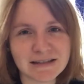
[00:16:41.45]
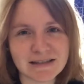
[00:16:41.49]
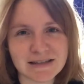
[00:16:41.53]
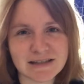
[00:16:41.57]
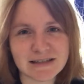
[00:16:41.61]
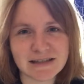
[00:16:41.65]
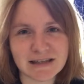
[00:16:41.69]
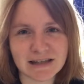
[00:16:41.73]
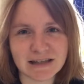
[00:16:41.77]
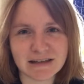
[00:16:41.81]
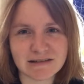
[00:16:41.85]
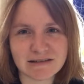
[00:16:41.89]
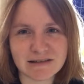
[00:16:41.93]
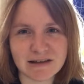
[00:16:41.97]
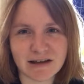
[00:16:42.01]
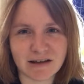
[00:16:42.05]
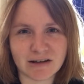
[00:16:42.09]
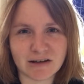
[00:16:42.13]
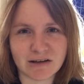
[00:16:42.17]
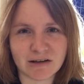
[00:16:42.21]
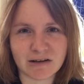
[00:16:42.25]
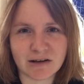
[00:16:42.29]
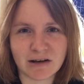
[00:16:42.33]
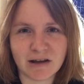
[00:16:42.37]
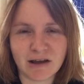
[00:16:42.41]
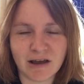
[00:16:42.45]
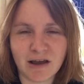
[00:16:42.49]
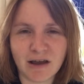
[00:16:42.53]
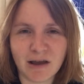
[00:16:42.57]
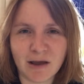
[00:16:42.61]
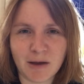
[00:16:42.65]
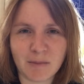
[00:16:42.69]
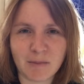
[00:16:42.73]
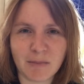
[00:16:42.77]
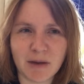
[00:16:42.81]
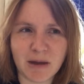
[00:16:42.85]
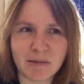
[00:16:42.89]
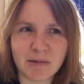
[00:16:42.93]
to The Singer's Gun
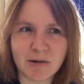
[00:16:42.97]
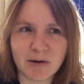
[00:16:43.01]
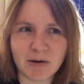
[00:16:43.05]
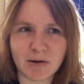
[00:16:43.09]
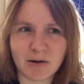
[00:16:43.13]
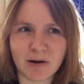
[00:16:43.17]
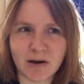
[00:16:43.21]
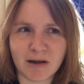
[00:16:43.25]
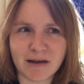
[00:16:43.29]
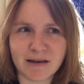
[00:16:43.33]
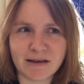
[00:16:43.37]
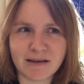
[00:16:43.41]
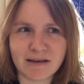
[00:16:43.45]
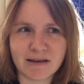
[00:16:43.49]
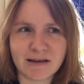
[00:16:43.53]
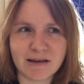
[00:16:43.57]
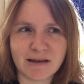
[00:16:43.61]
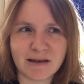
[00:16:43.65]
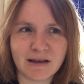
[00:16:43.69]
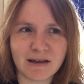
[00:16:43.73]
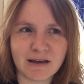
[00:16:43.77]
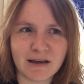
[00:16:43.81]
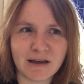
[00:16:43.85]
maybe on like